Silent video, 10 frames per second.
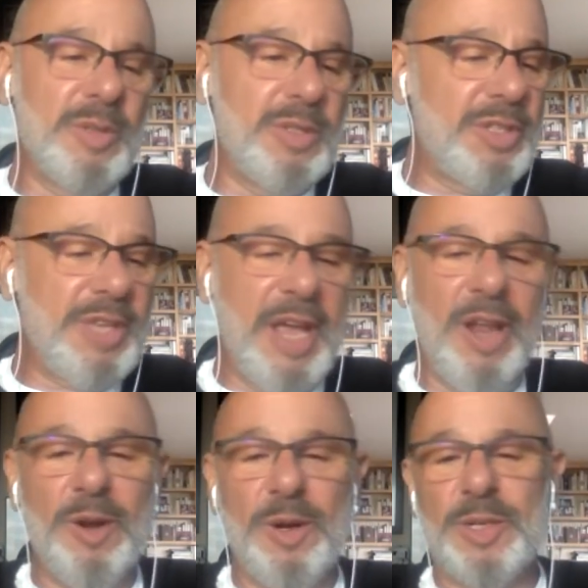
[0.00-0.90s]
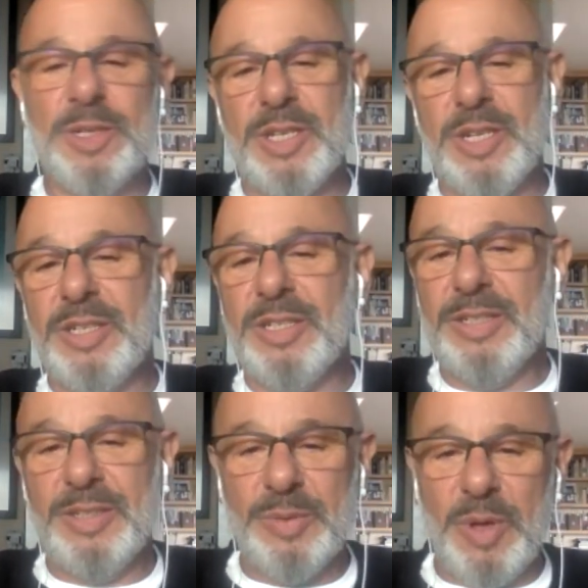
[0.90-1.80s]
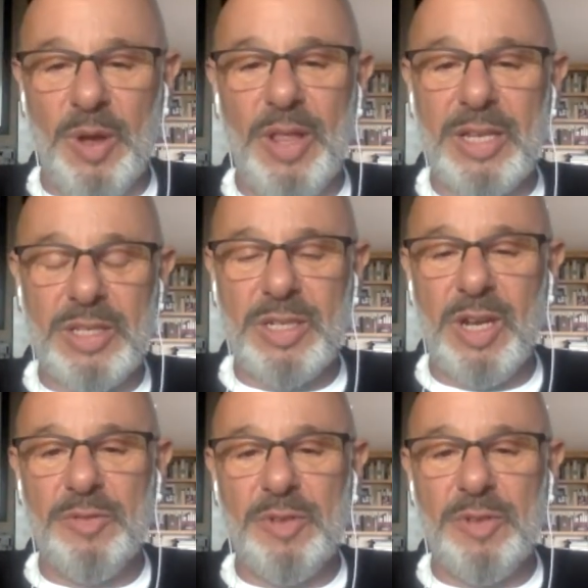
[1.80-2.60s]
sailors and all that stuff.